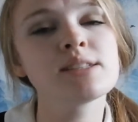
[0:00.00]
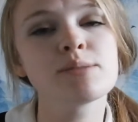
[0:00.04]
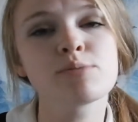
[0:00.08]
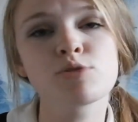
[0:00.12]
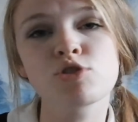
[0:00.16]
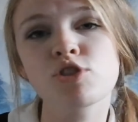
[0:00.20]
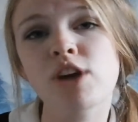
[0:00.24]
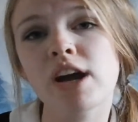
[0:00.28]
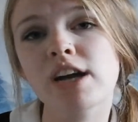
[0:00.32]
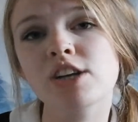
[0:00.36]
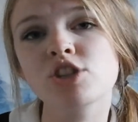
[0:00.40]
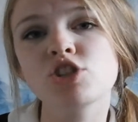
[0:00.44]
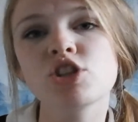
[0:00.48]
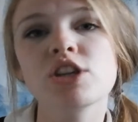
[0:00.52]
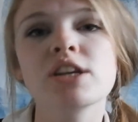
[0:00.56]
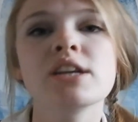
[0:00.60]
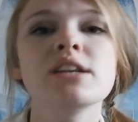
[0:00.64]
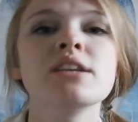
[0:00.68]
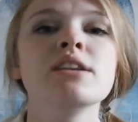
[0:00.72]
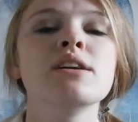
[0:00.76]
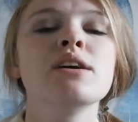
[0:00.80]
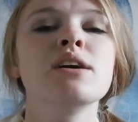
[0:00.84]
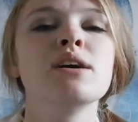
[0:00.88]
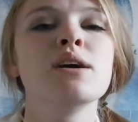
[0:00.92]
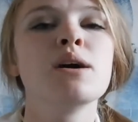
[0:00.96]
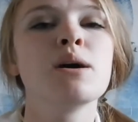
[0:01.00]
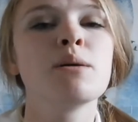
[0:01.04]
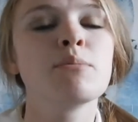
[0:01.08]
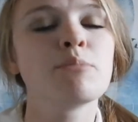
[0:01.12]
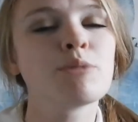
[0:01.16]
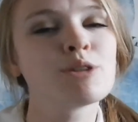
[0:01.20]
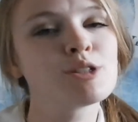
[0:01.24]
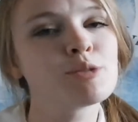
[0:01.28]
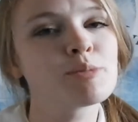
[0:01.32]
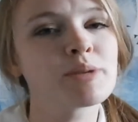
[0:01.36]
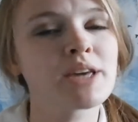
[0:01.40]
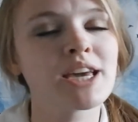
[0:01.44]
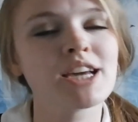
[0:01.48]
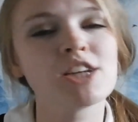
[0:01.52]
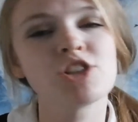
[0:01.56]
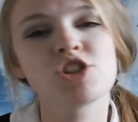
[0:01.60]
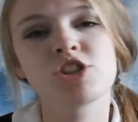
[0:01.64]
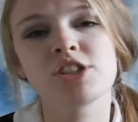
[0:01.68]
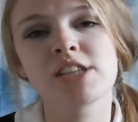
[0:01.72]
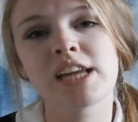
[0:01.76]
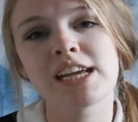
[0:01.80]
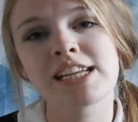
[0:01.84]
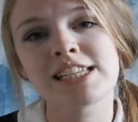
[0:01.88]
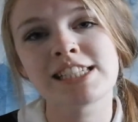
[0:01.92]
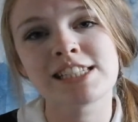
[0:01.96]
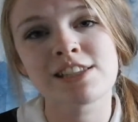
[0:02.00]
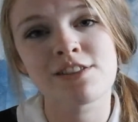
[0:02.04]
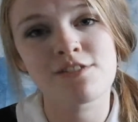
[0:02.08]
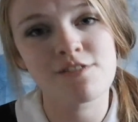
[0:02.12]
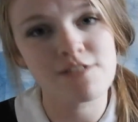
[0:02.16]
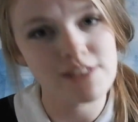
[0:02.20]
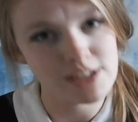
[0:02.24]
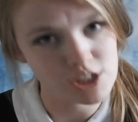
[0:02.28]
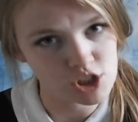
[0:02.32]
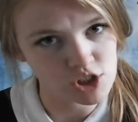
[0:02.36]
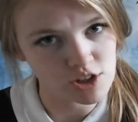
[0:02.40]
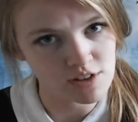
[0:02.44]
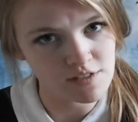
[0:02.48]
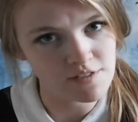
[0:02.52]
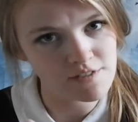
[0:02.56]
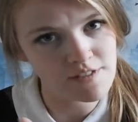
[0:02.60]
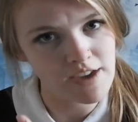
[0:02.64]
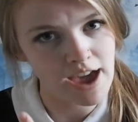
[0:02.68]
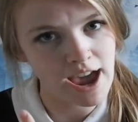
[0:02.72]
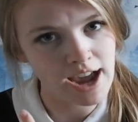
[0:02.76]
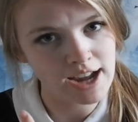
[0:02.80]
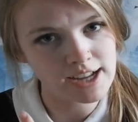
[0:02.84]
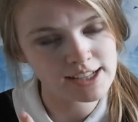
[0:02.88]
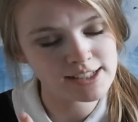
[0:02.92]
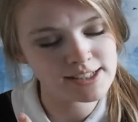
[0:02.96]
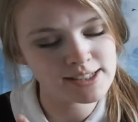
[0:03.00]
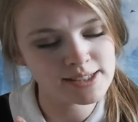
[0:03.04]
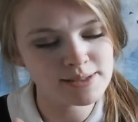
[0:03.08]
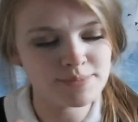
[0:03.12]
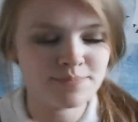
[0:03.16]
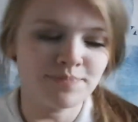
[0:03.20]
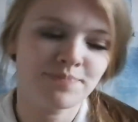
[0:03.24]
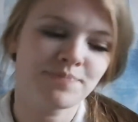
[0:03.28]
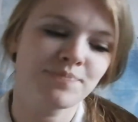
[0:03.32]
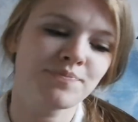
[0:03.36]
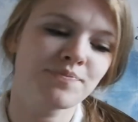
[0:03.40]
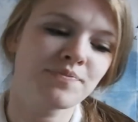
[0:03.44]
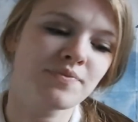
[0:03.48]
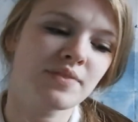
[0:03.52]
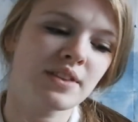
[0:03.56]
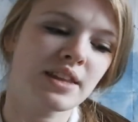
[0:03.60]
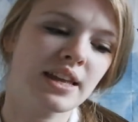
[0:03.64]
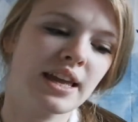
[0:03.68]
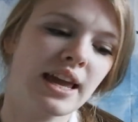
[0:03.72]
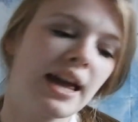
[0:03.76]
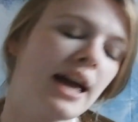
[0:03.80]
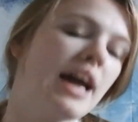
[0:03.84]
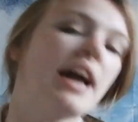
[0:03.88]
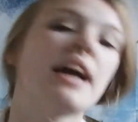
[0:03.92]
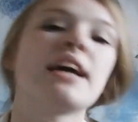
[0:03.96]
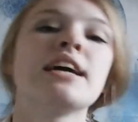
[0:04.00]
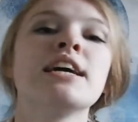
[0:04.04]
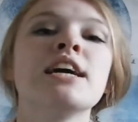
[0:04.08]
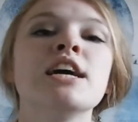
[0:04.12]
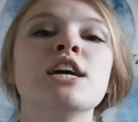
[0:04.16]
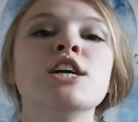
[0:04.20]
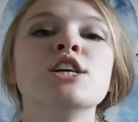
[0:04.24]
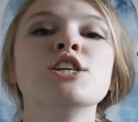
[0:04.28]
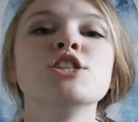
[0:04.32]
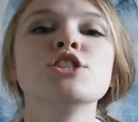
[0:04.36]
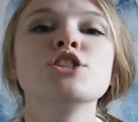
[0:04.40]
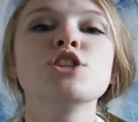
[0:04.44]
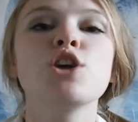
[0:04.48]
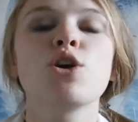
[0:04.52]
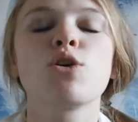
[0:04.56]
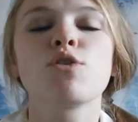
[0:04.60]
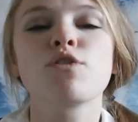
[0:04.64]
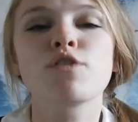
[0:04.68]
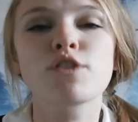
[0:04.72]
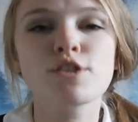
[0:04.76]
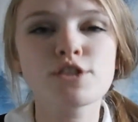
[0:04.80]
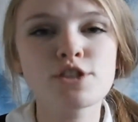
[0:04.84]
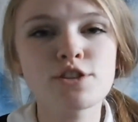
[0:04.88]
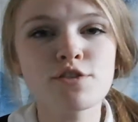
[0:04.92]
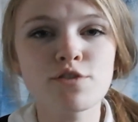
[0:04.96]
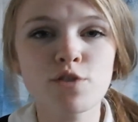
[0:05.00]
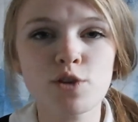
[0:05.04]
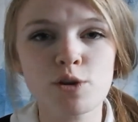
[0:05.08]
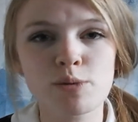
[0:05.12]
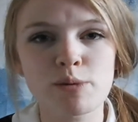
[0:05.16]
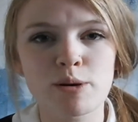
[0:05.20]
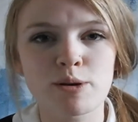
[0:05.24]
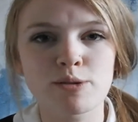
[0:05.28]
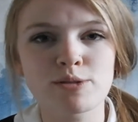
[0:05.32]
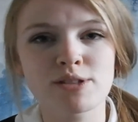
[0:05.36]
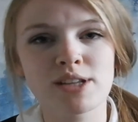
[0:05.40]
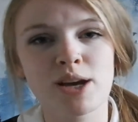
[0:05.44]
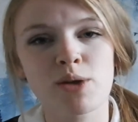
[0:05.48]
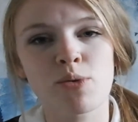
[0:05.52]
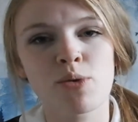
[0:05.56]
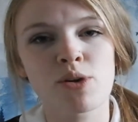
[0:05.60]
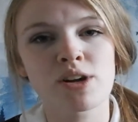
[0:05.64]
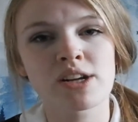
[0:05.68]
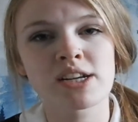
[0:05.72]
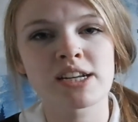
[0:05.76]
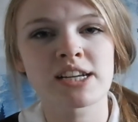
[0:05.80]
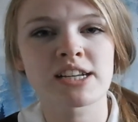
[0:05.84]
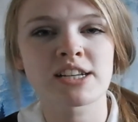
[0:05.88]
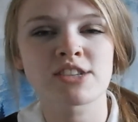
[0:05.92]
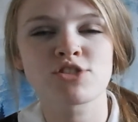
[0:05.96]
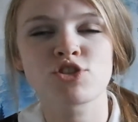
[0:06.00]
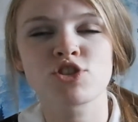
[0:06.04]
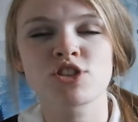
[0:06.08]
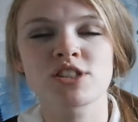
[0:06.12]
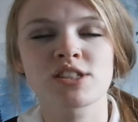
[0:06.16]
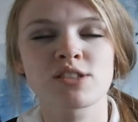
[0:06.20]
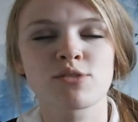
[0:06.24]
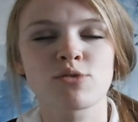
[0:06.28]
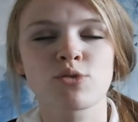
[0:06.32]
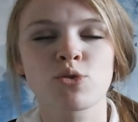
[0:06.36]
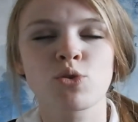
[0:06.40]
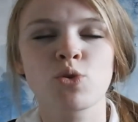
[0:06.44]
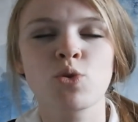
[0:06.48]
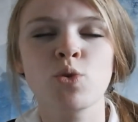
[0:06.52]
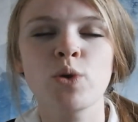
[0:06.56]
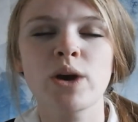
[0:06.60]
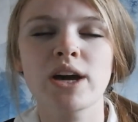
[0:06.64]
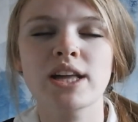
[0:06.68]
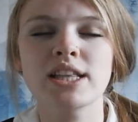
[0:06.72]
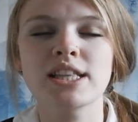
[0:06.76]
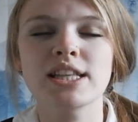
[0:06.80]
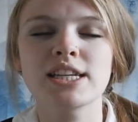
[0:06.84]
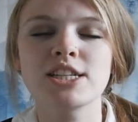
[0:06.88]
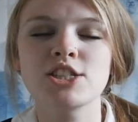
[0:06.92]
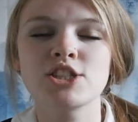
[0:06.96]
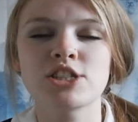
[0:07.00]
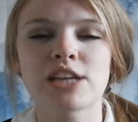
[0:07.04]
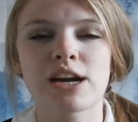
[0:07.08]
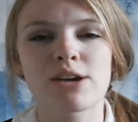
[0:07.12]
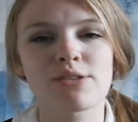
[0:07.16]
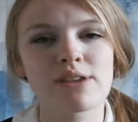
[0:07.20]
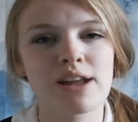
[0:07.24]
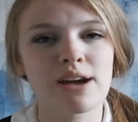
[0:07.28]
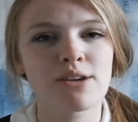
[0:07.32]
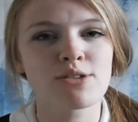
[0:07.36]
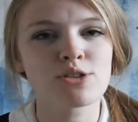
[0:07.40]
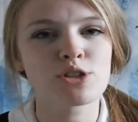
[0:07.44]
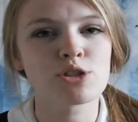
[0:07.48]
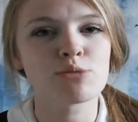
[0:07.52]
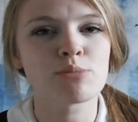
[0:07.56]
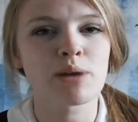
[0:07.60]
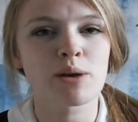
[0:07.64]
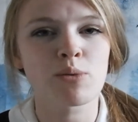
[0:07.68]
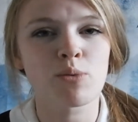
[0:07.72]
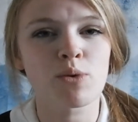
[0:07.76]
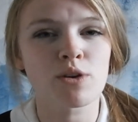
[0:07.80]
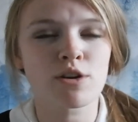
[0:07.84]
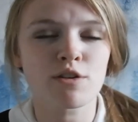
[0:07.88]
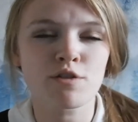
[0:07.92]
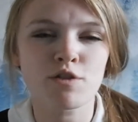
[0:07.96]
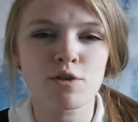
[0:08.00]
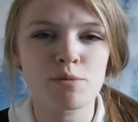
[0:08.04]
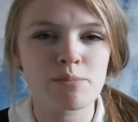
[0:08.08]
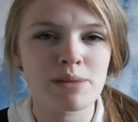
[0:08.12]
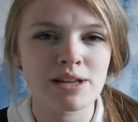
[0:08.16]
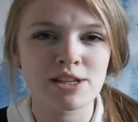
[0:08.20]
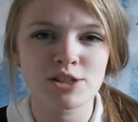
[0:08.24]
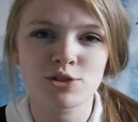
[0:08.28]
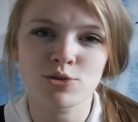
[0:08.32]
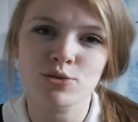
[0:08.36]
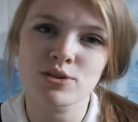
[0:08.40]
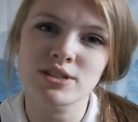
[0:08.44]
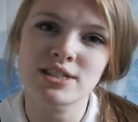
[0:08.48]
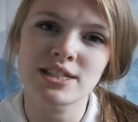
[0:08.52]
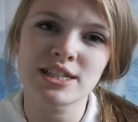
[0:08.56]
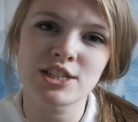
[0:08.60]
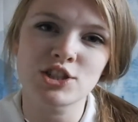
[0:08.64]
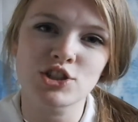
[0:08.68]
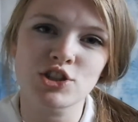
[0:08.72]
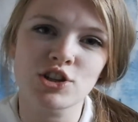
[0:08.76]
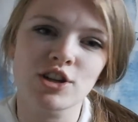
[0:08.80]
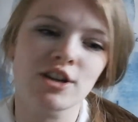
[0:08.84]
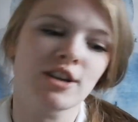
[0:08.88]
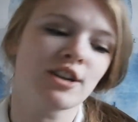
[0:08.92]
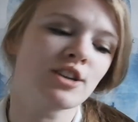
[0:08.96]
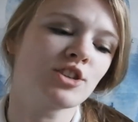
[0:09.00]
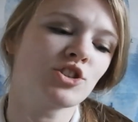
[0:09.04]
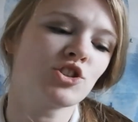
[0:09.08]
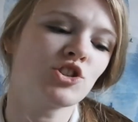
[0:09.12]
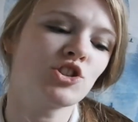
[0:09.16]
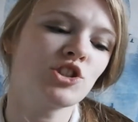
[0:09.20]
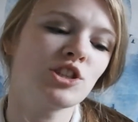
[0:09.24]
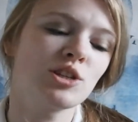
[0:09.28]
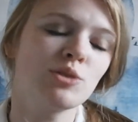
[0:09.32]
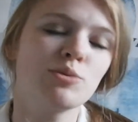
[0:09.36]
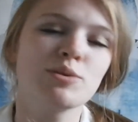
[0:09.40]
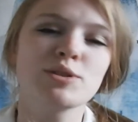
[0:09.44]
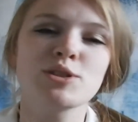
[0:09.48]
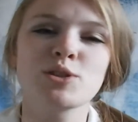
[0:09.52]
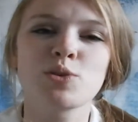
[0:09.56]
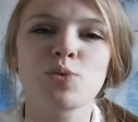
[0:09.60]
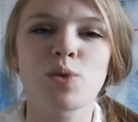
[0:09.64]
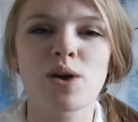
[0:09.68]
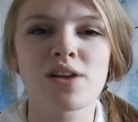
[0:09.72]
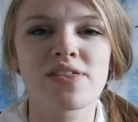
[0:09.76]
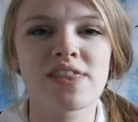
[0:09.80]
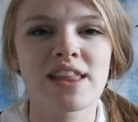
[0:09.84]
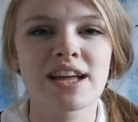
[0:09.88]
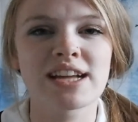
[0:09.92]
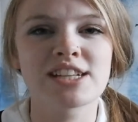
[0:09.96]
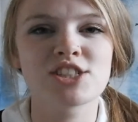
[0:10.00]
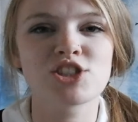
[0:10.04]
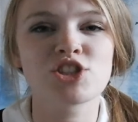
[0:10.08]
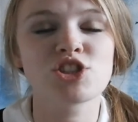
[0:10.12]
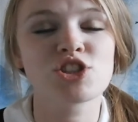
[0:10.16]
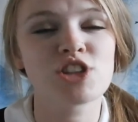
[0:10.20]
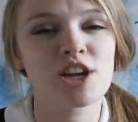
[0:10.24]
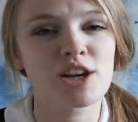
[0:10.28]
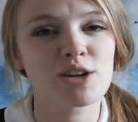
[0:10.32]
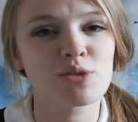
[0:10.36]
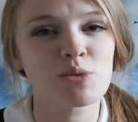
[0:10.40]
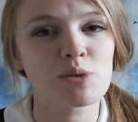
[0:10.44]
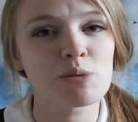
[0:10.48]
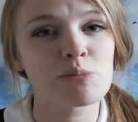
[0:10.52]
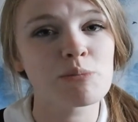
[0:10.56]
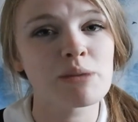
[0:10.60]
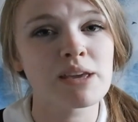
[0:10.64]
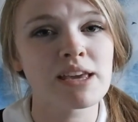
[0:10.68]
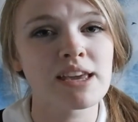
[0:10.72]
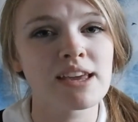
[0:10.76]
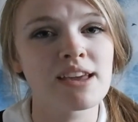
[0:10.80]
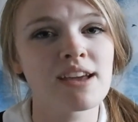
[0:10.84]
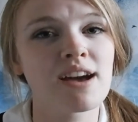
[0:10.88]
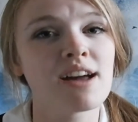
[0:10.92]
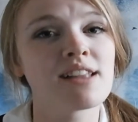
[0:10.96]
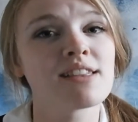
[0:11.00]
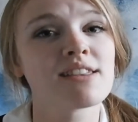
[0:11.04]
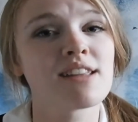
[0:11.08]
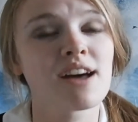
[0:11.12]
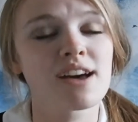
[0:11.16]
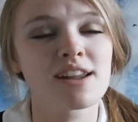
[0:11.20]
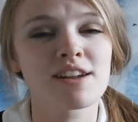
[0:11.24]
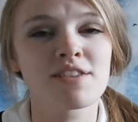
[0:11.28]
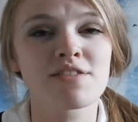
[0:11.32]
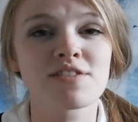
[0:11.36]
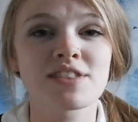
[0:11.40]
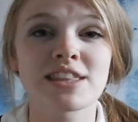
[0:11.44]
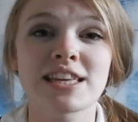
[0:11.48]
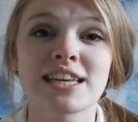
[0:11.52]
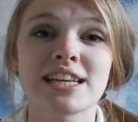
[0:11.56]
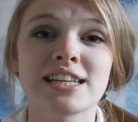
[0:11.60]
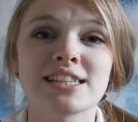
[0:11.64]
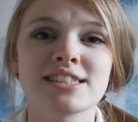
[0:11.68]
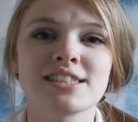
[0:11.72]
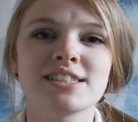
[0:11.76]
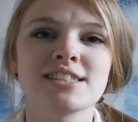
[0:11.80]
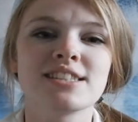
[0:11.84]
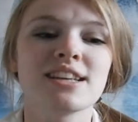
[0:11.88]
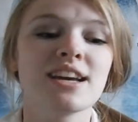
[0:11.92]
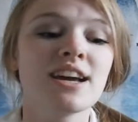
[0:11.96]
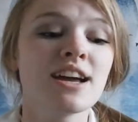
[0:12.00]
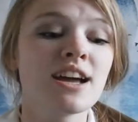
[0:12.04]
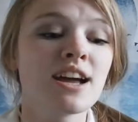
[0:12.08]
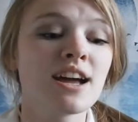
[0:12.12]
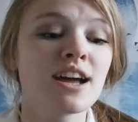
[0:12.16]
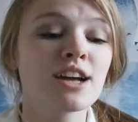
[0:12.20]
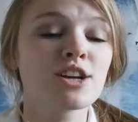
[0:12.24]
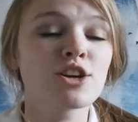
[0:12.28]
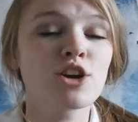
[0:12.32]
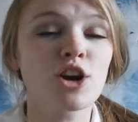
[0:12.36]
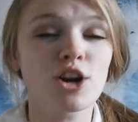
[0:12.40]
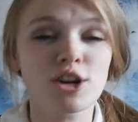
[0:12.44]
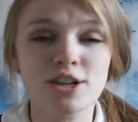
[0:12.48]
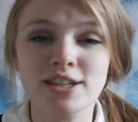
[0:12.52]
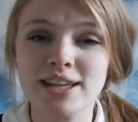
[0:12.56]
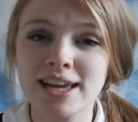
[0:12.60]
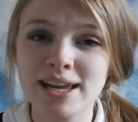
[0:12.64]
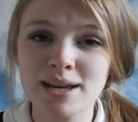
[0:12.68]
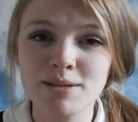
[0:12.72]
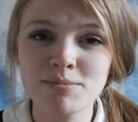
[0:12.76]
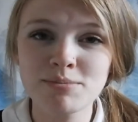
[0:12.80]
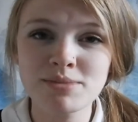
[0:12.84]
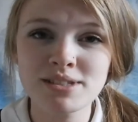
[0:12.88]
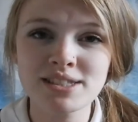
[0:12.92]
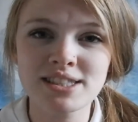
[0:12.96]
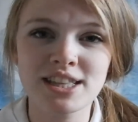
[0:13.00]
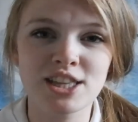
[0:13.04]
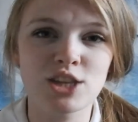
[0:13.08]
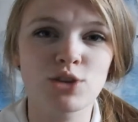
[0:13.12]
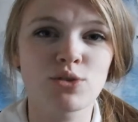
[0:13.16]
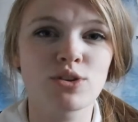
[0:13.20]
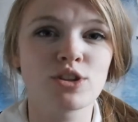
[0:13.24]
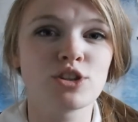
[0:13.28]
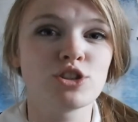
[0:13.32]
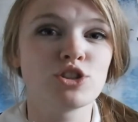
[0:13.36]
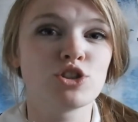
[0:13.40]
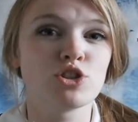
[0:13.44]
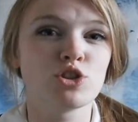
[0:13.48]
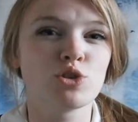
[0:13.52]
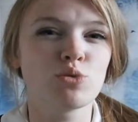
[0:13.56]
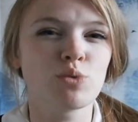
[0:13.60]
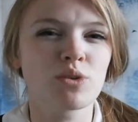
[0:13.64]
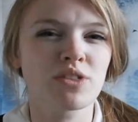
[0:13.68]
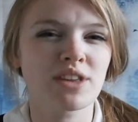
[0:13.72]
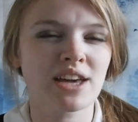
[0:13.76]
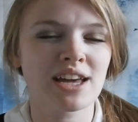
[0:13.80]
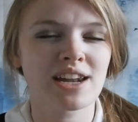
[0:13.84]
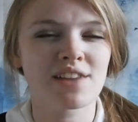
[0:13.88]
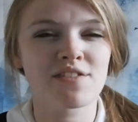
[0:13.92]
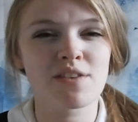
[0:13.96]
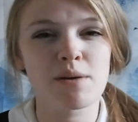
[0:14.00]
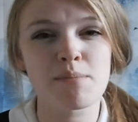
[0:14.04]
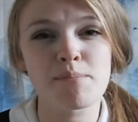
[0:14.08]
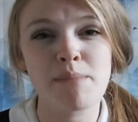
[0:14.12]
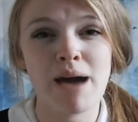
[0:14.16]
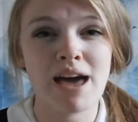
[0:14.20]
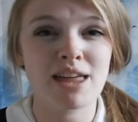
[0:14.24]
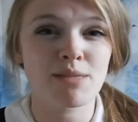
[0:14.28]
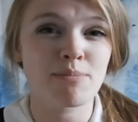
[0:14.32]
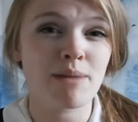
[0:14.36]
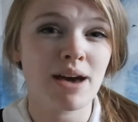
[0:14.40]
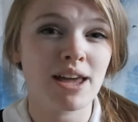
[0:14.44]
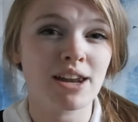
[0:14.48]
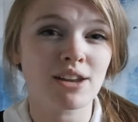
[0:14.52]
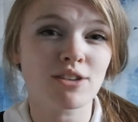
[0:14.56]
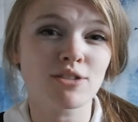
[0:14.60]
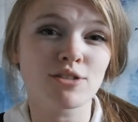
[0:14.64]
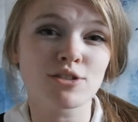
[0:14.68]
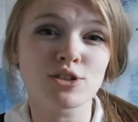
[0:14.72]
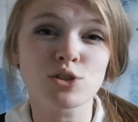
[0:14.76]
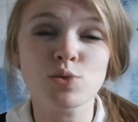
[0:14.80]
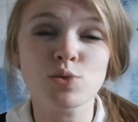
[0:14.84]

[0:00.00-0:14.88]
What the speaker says: subtraction, multiplication, and division facts. Okay. So first and foremost, I wanted to just quickly shout out to my wonderful mentor teacher. She was the one that shared with me a lot of these card games that you can do with kind of a mathematical